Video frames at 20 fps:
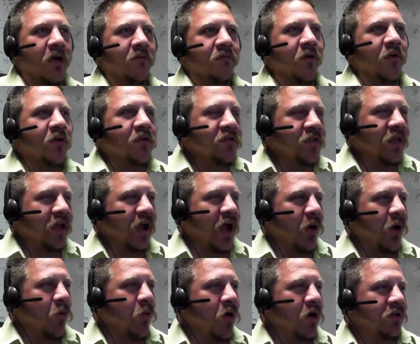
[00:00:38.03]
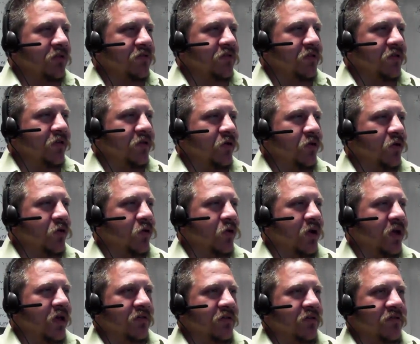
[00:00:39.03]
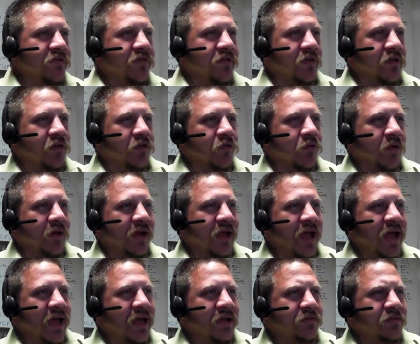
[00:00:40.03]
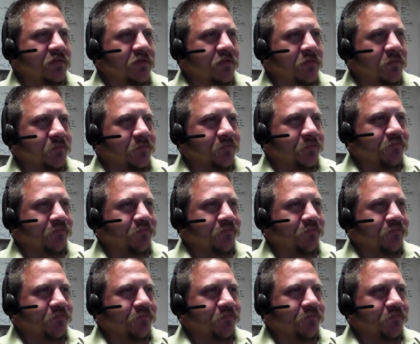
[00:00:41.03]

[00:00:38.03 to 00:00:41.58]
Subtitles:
First thing I want to do is to create